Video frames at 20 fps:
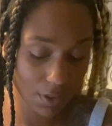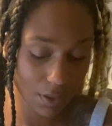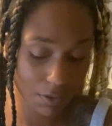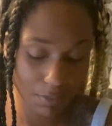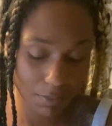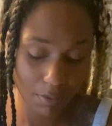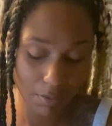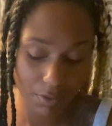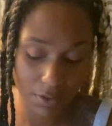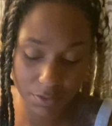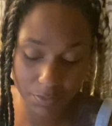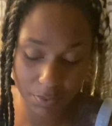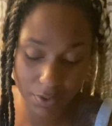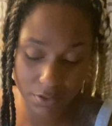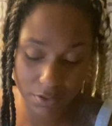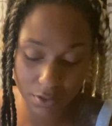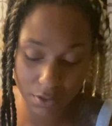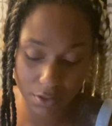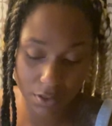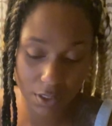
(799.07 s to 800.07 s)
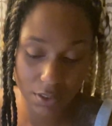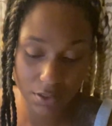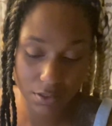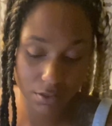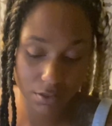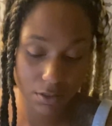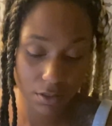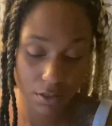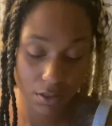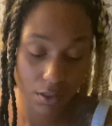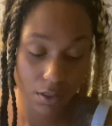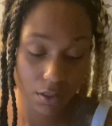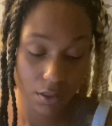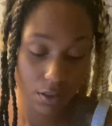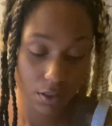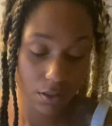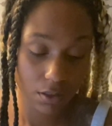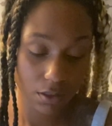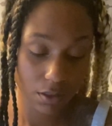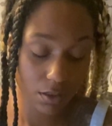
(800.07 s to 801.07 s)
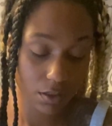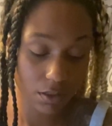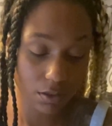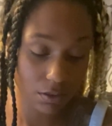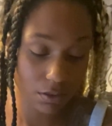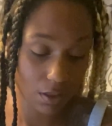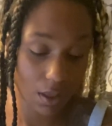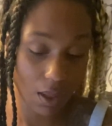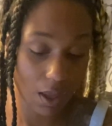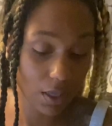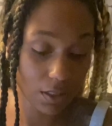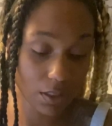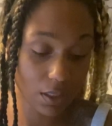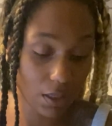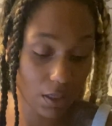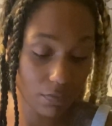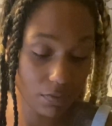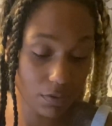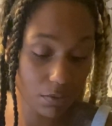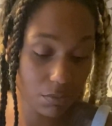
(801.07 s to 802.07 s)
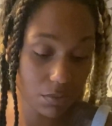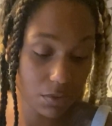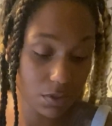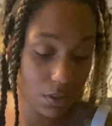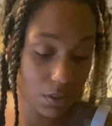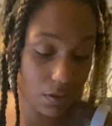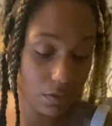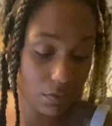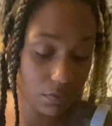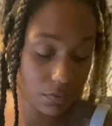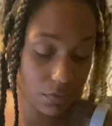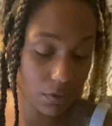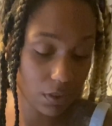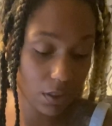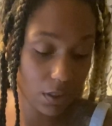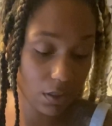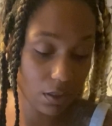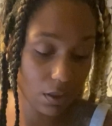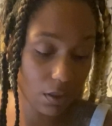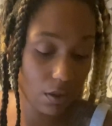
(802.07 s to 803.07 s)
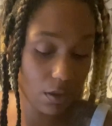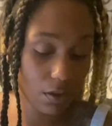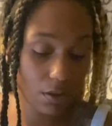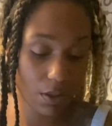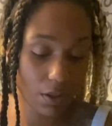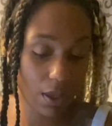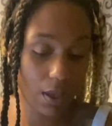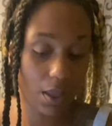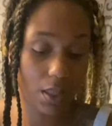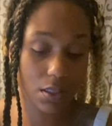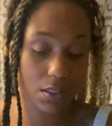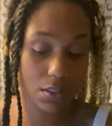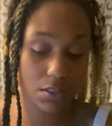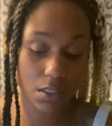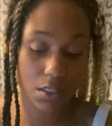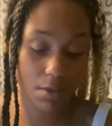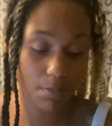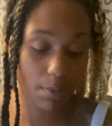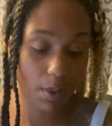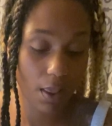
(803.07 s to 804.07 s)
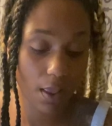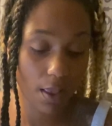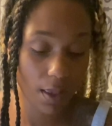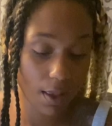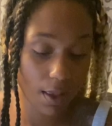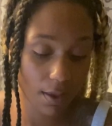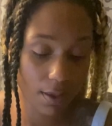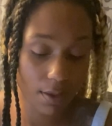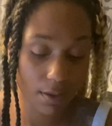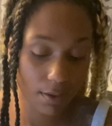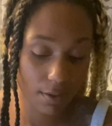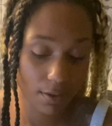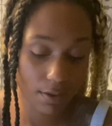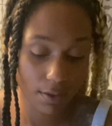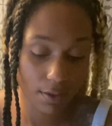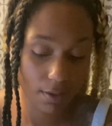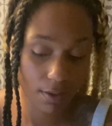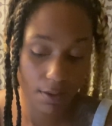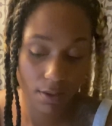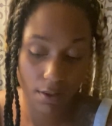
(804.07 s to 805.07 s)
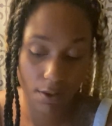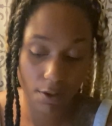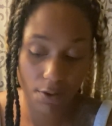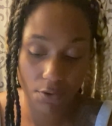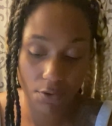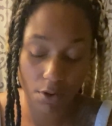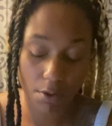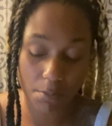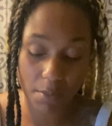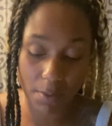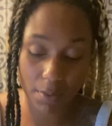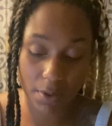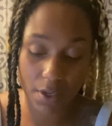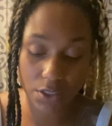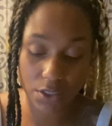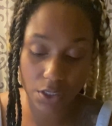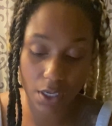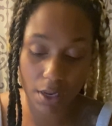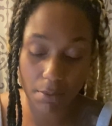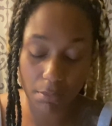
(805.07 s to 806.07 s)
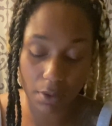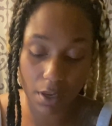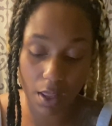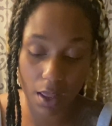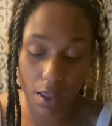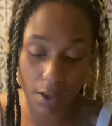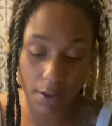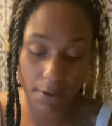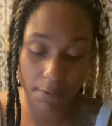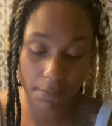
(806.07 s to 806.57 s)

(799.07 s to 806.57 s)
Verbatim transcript: Maybe this person thinks highly of themselves. Like, oh, I got this in the bag and they trying to block.